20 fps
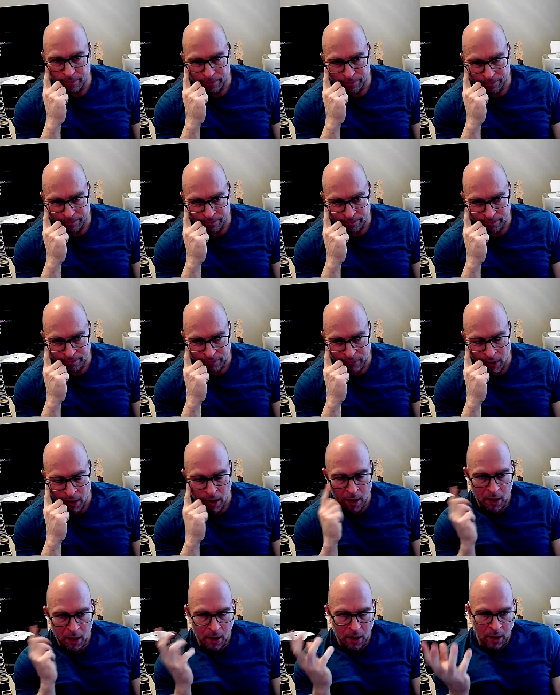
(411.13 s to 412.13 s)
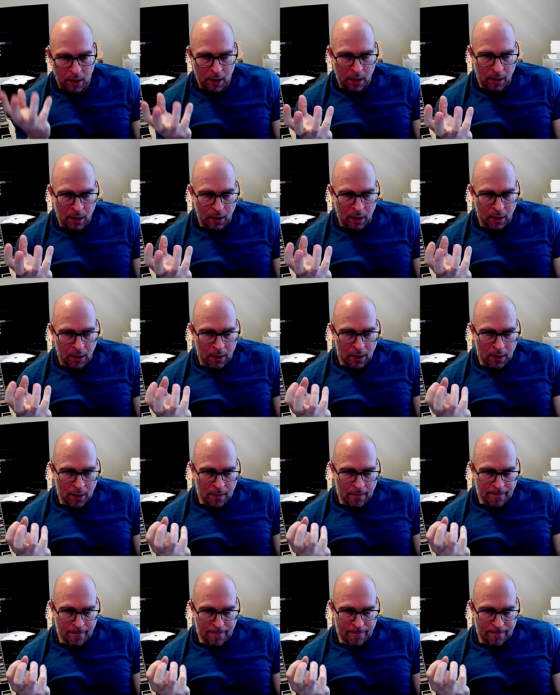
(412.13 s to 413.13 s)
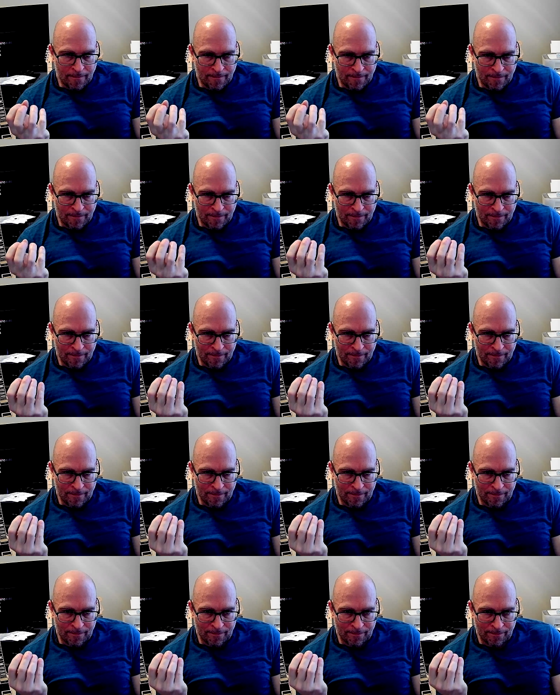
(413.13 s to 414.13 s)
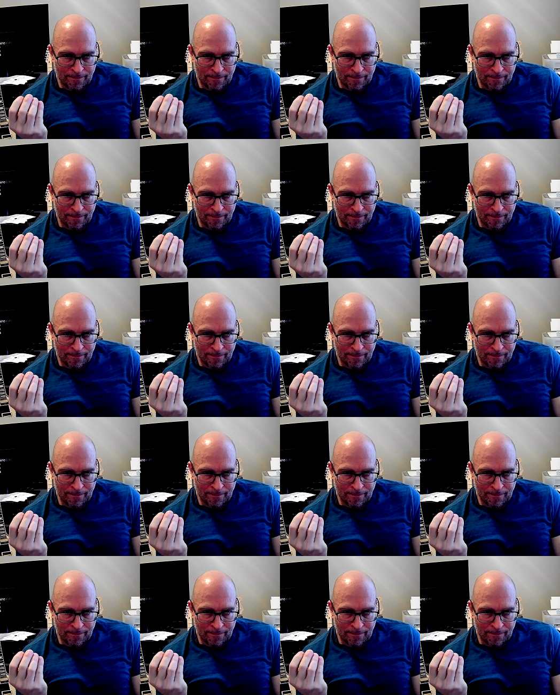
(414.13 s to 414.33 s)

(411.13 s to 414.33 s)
(silence)